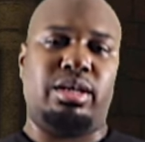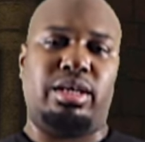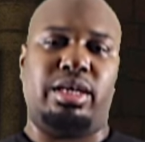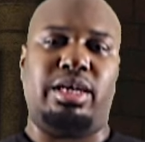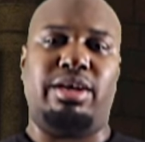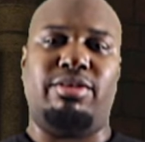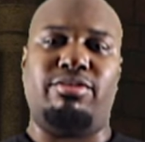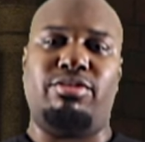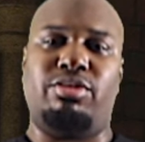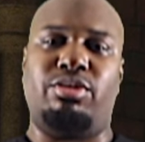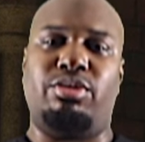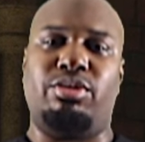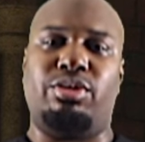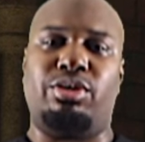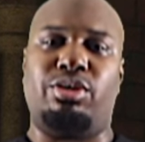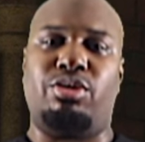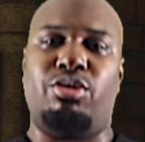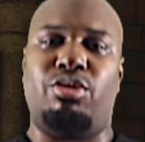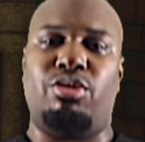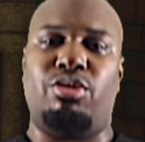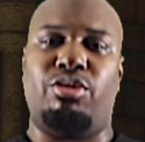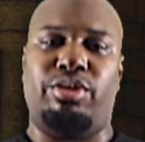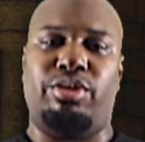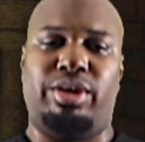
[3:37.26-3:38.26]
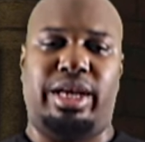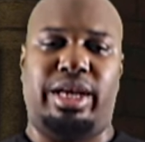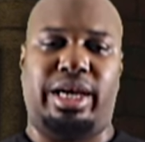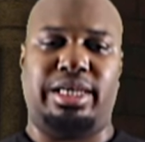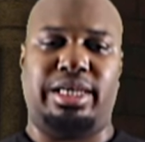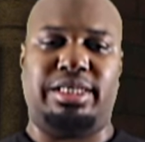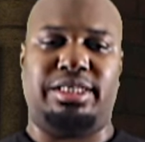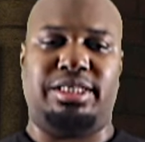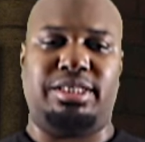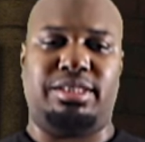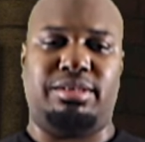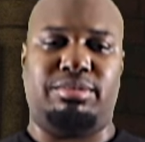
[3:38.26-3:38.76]
give her a
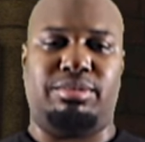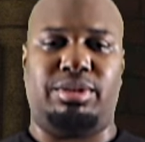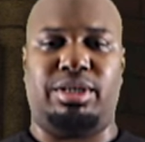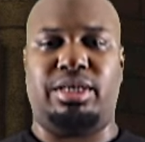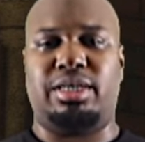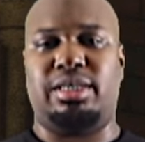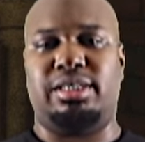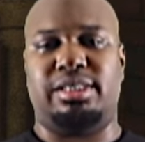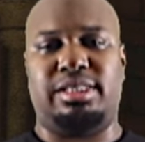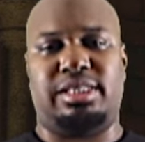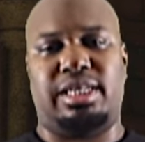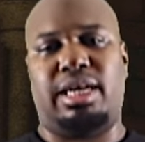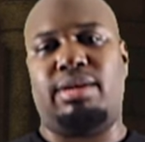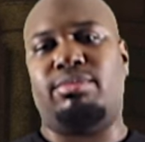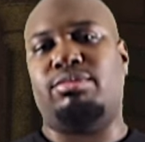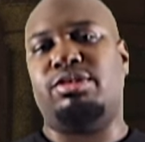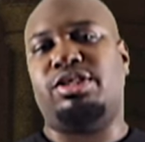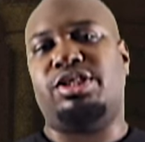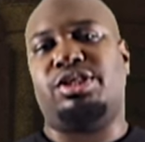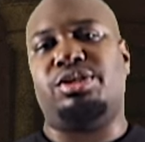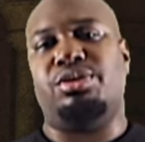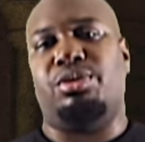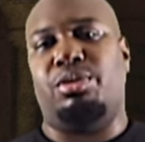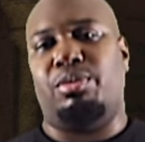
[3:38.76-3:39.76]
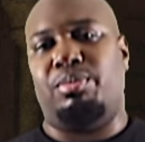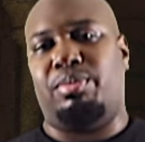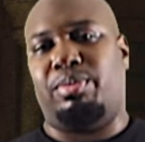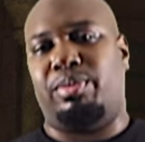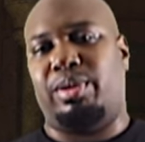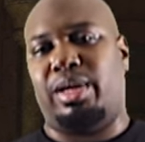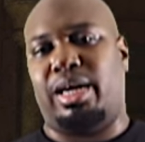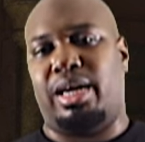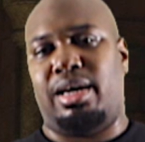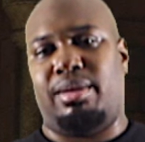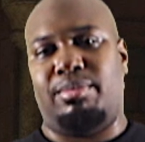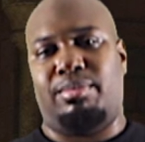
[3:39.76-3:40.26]
coronation because they were still
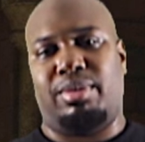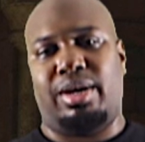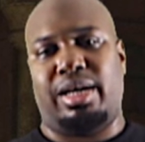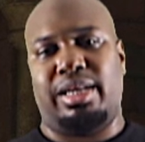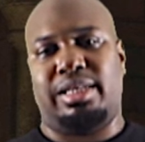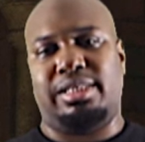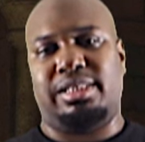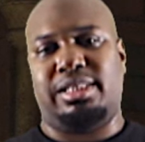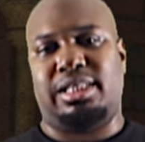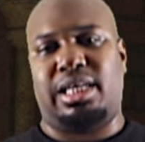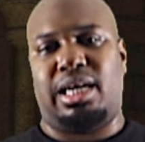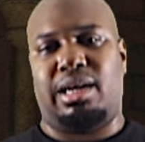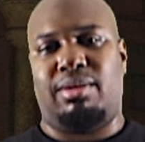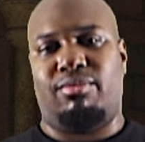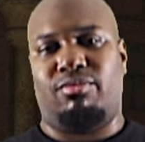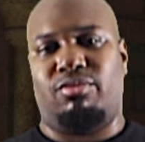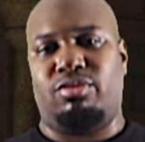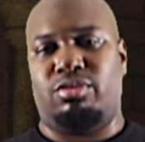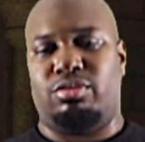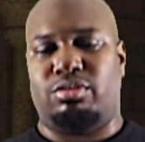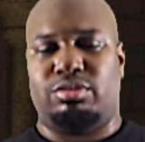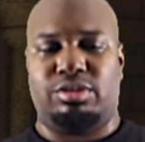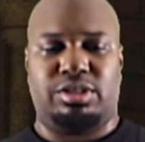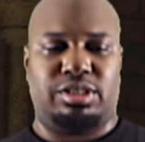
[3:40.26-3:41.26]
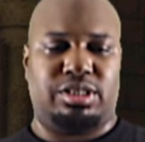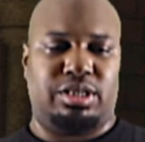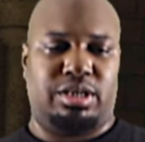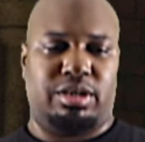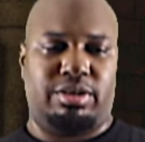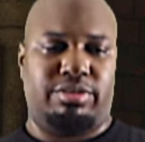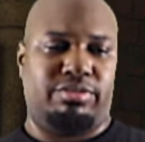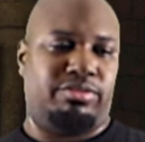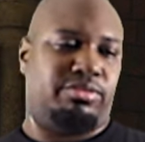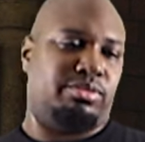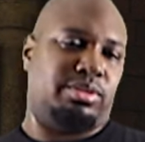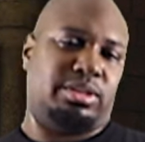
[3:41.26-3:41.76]
playing by the same rules
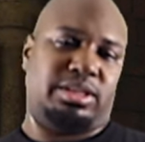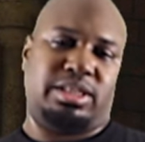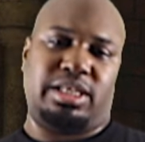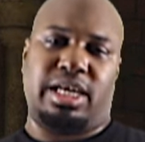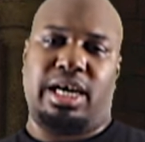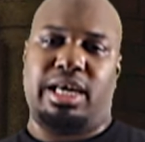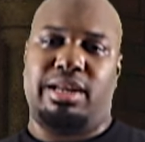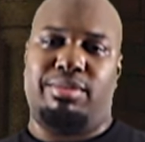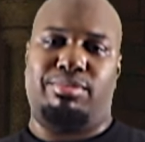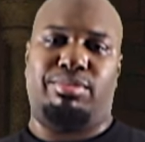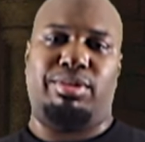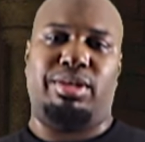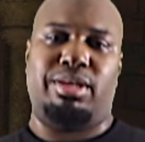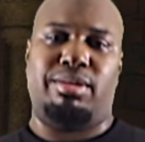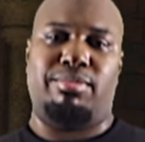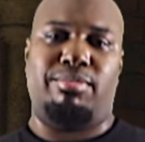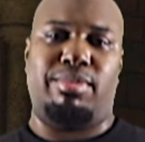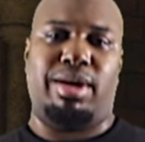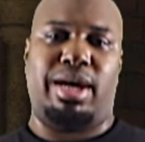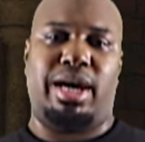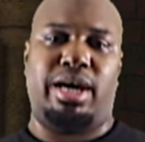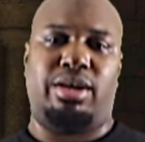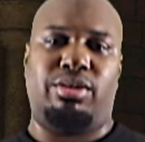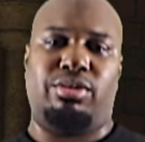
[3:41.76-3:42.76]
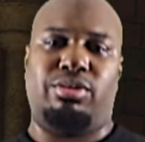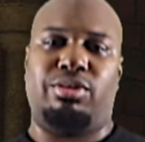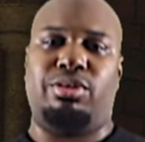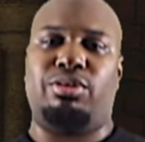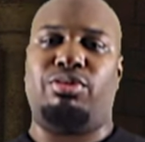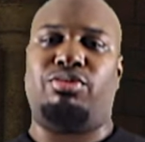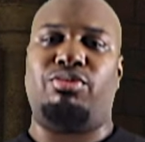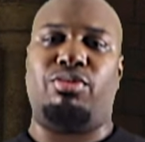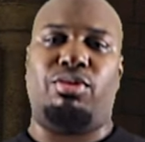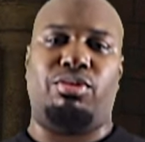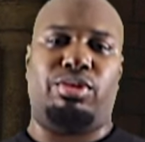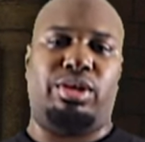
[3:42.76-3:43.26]
of it's got to be a man on the
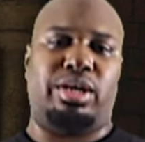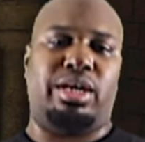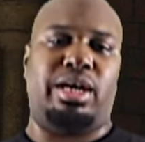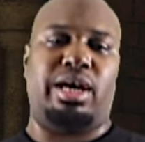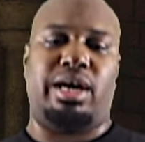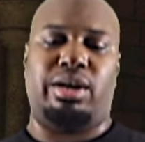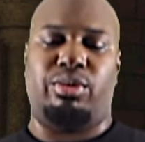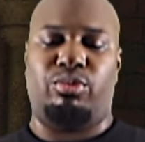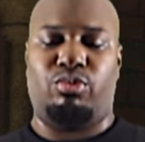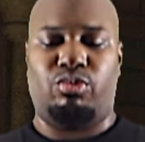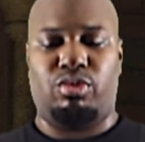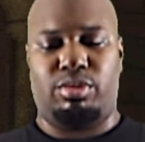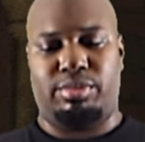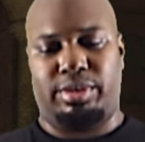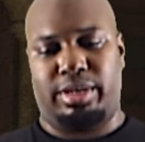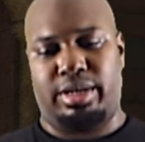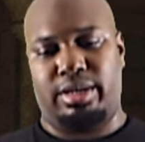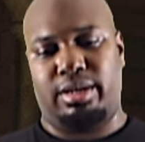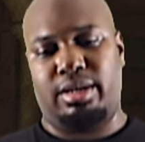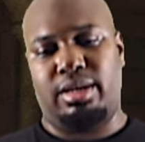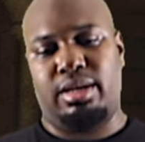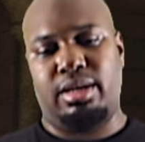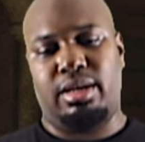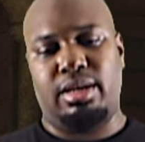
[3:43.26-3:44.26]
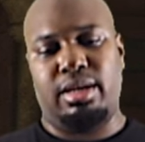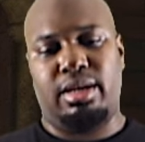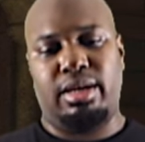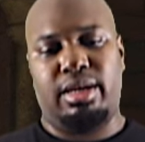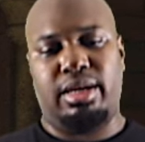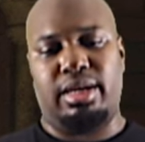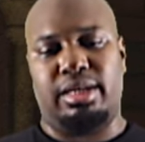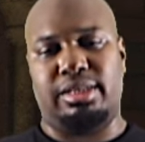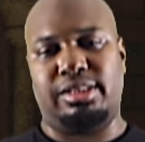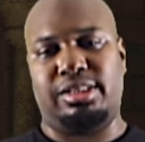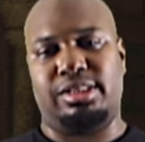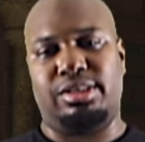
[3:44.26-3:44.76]
throne and not a woman.
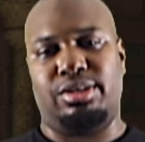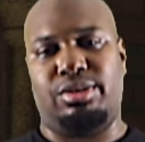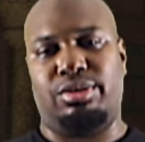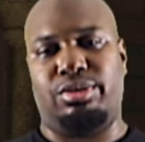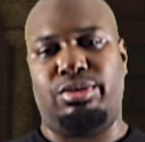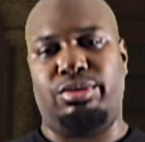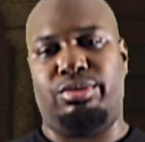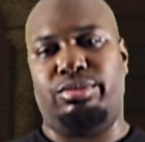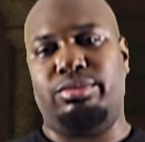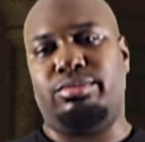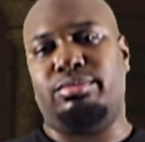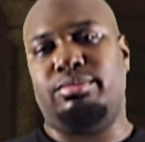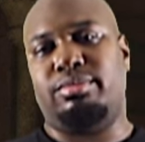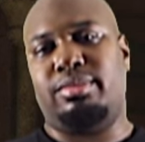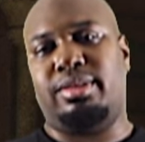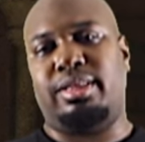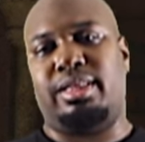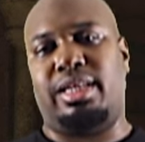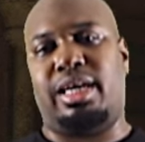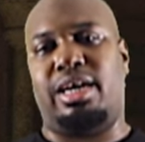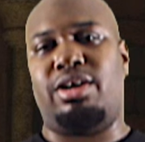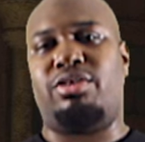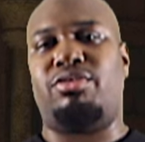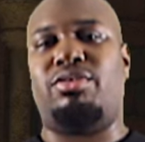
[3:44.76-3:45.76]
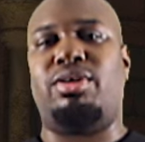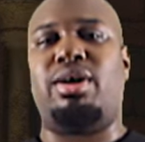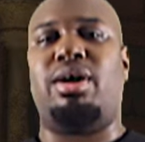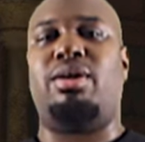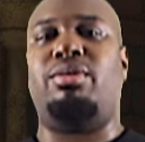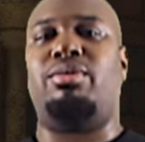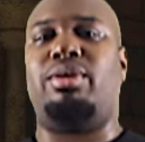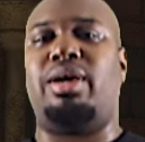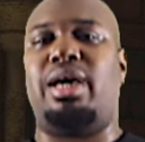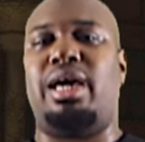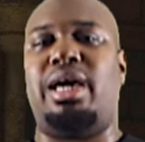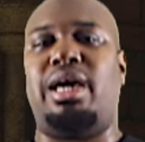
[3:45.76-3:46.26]
And so they
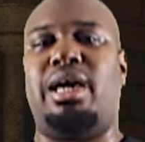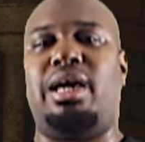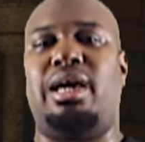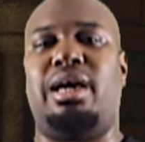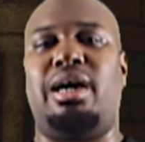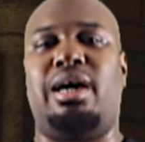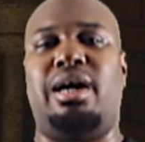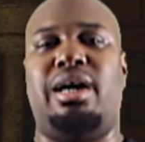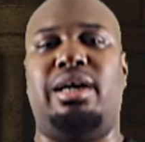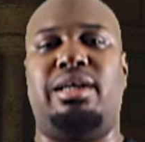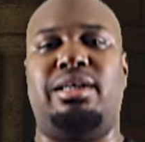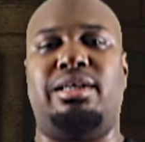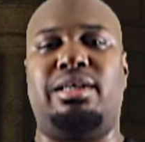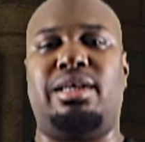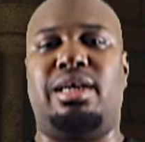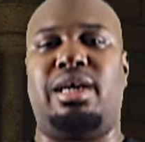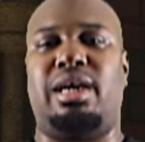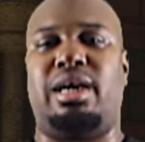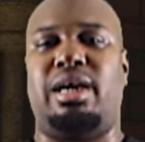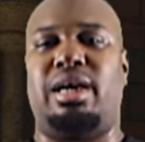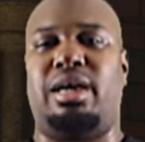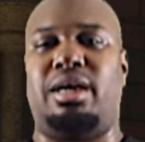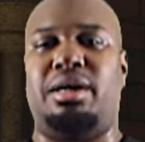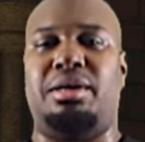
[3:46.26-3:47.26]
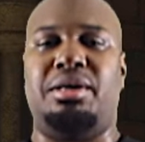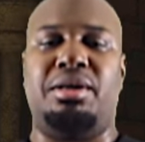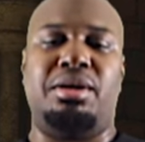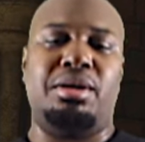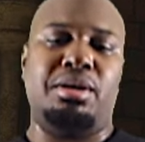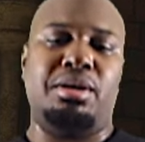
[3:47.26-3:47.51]
crowned Aegon king.